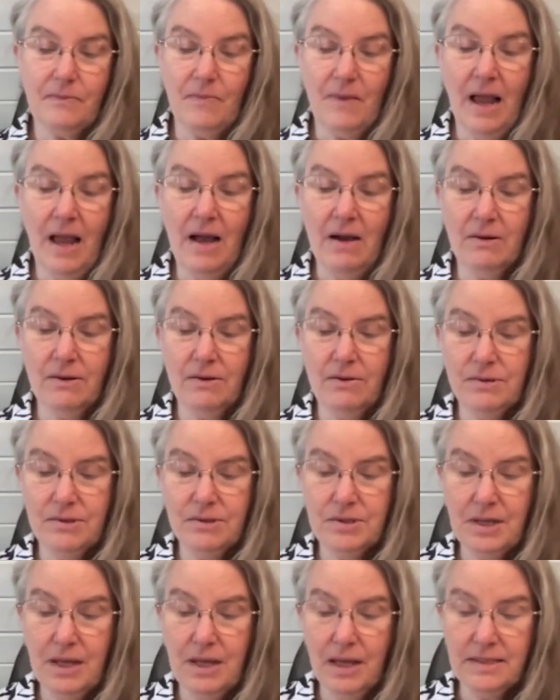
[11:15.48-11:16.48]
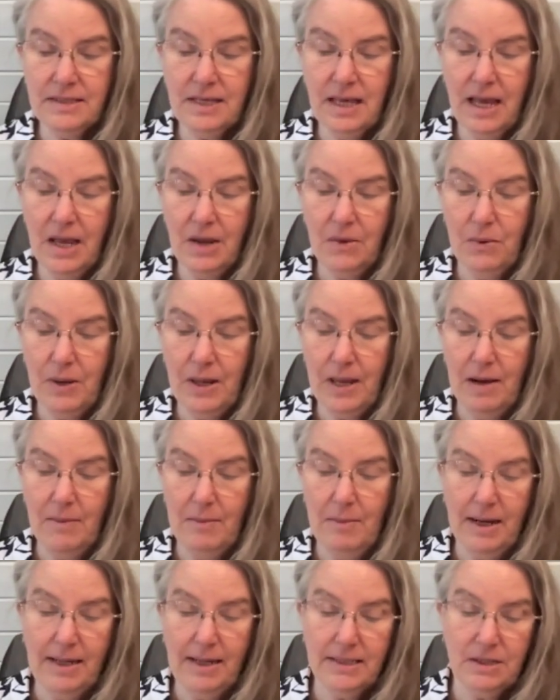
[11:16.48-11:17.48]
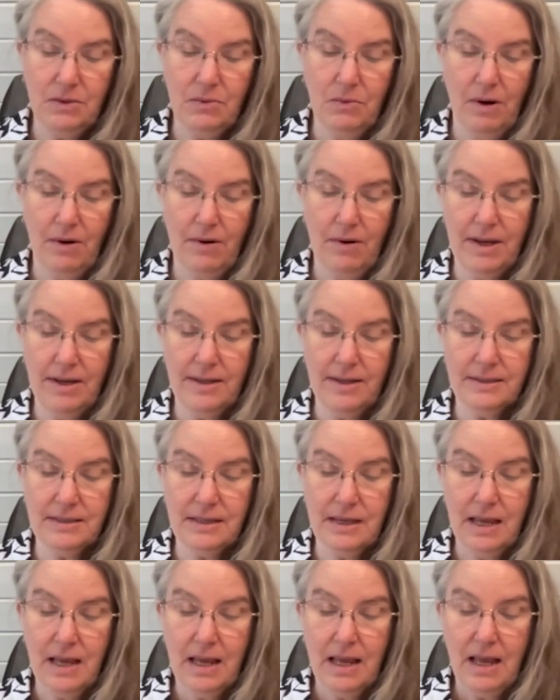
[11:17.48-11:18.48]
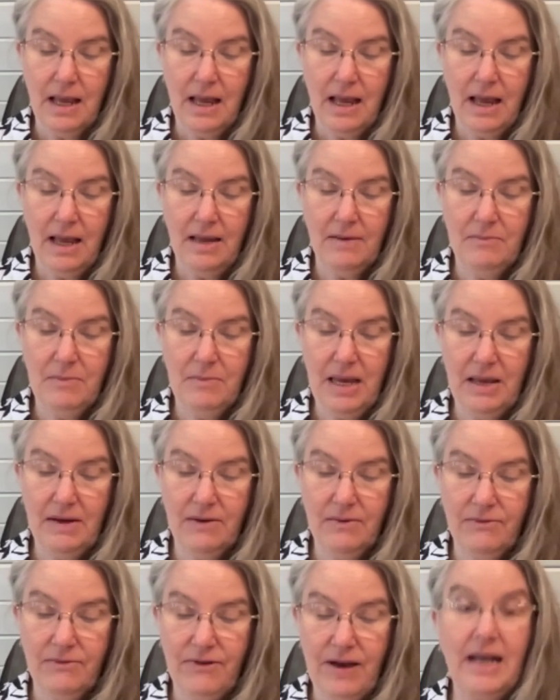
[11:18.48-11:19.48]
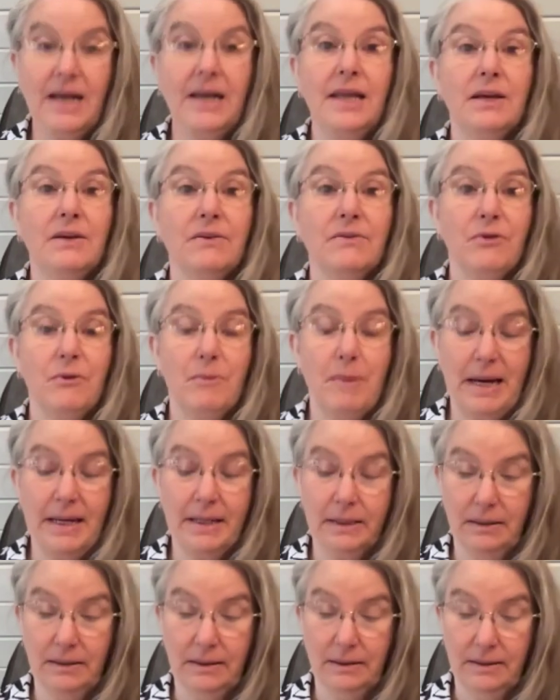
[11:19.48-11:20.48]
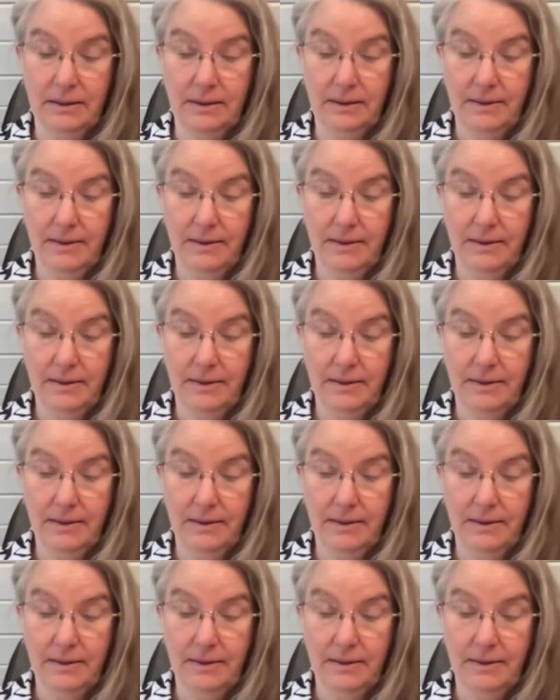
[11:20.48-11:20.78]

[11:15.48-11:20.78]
How can you say we are mighty warriors and men valiant for battle?